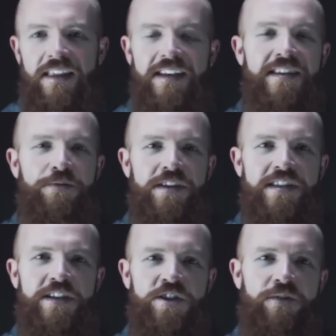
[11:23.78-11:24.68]
That's it for this
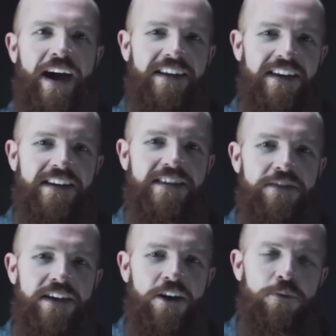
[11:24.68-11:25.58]
edition of Hack Naked
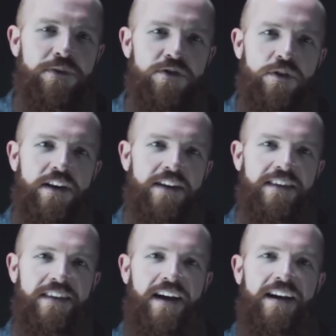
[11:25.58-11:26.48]
TV. Hope you enjoyed it.
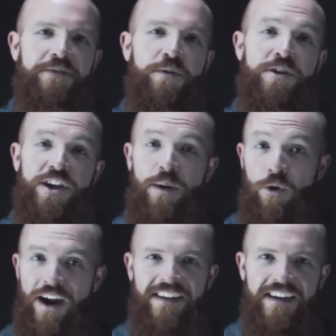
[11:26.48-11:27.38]
Uh, if you want to check out
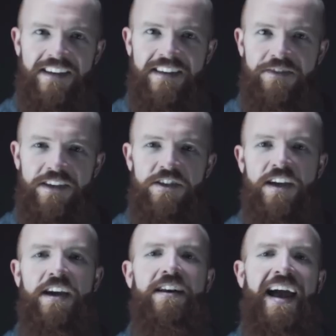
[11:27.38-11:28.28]
more Hack Naked TV,
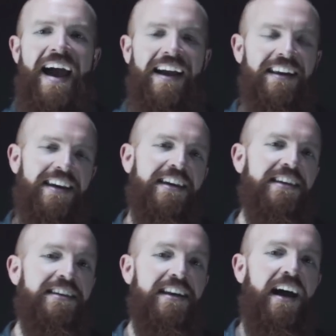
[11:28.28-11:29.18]
check out
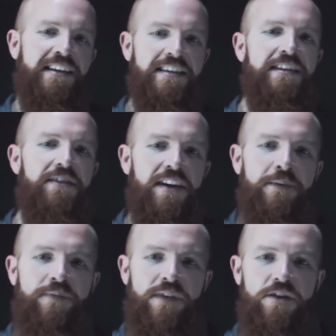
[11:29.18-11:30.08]
hacknaked.tv.
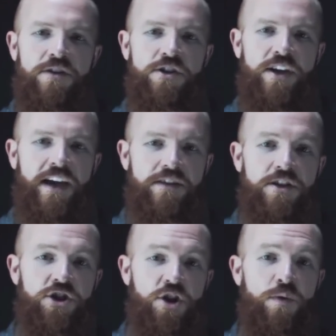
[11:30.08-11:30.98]
You can check out the
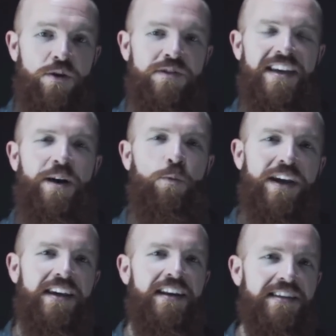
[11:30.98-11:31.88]
show notes at
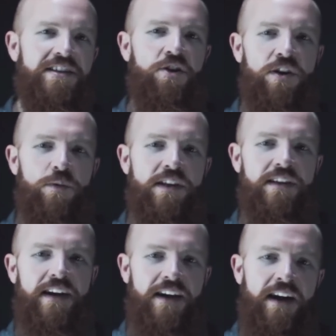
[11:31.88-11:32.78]

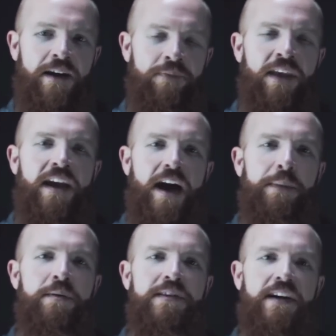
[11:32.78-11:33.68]
wiki.securityweekly.com. I'm
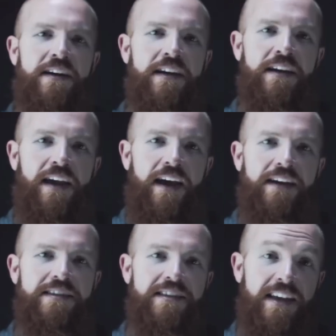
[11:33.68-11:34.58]
going to be talking
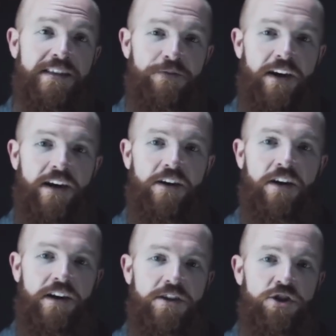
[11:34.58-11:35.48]
at Sansfire
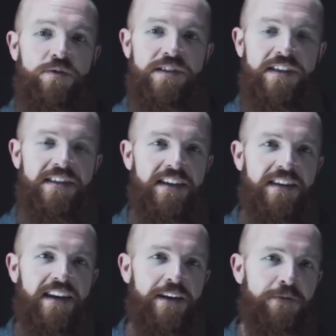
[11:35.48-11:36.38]
on June
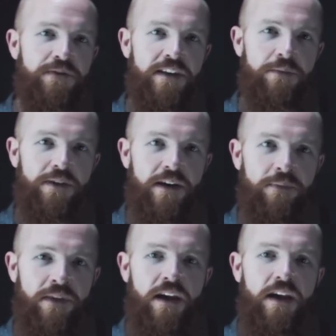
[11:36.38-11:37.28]
16th at 8:15
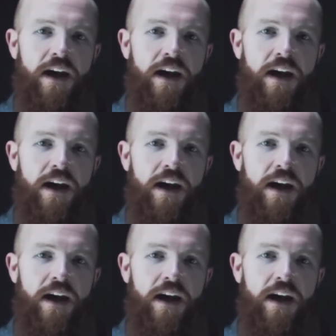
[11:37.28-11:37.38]
p.m.